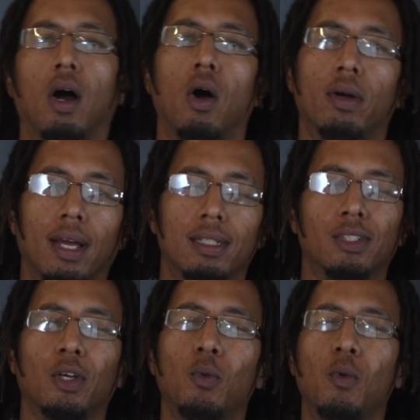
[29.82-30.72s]
Okay, so
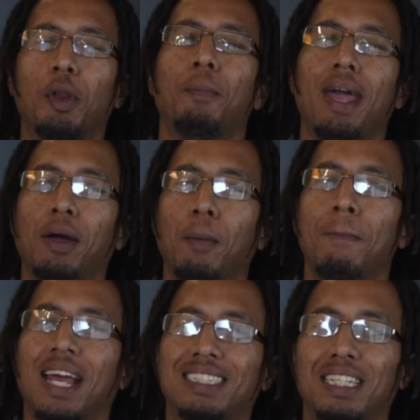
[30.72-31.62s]
you want to make a
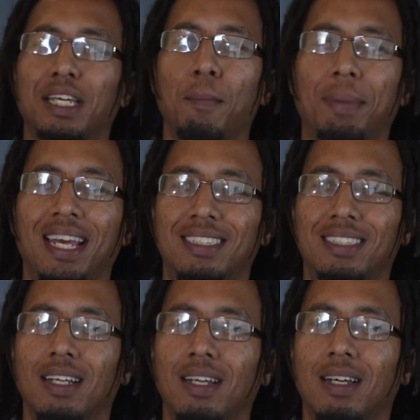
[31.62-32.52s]
Mexican
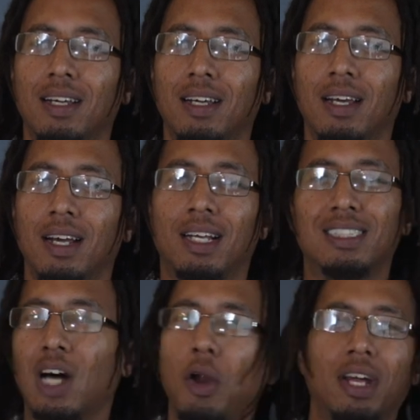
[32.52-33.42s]
pizza because
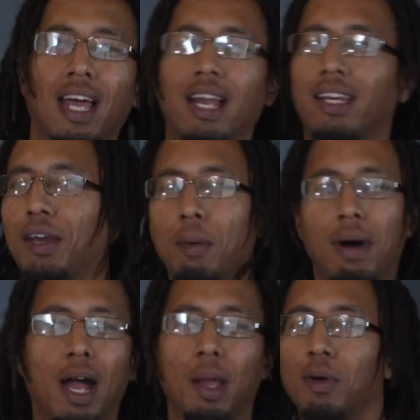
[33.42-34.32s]
all the goddamn
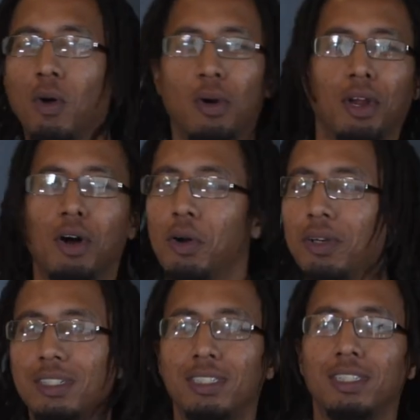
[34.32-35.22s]
hype going on
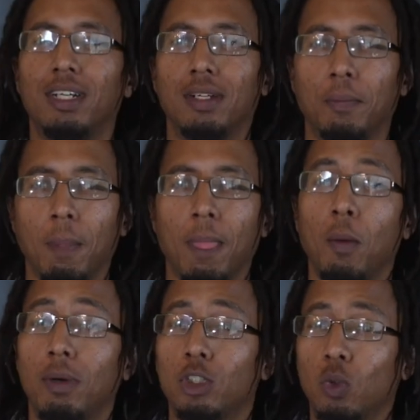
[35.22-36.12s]
and shit,
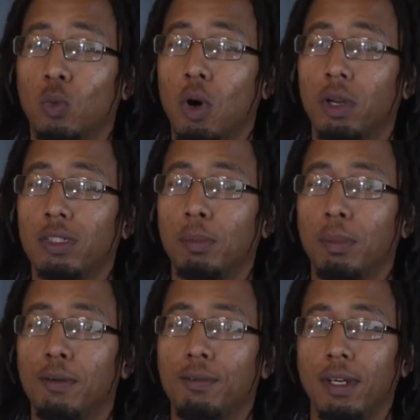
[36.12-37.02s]
but you want it to
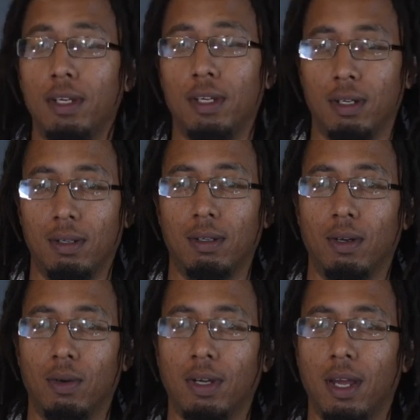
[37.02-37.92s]
be vegan,
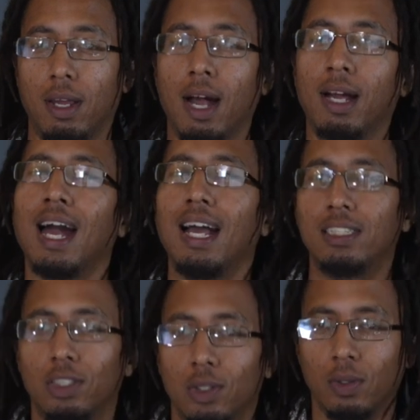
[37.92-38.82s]
okay? I
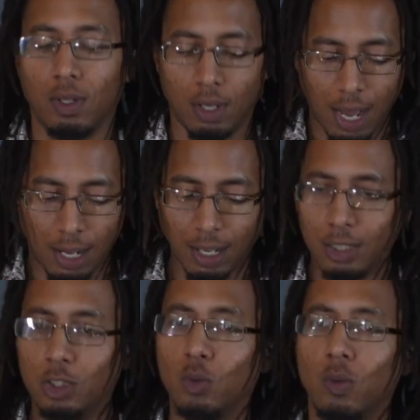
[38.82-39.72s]
got you. I
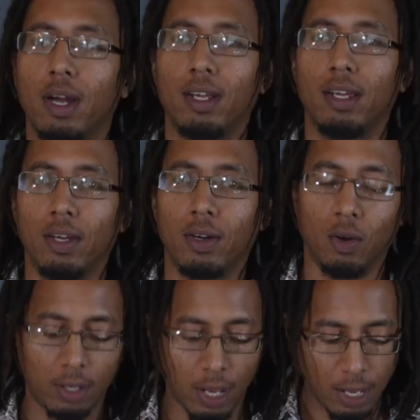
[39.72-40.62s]
got you right here,
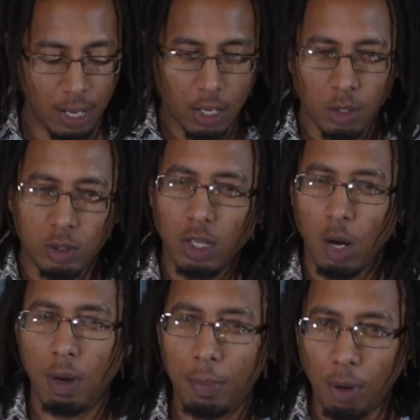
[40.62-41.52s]
okay? You saw
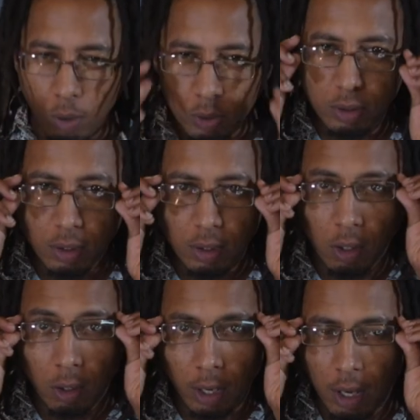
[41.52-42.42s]
my post,
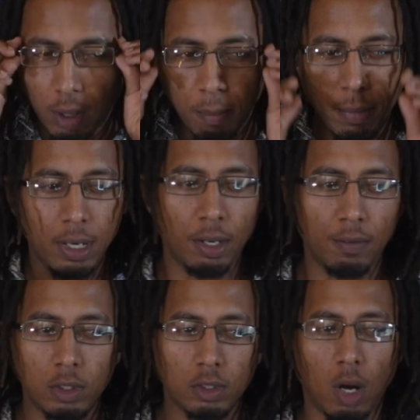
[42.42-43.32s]
okay? Many of
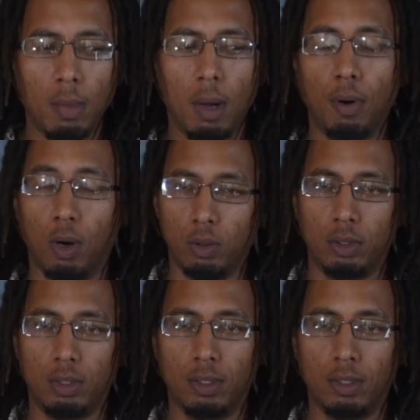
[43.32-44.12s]
you saw my post.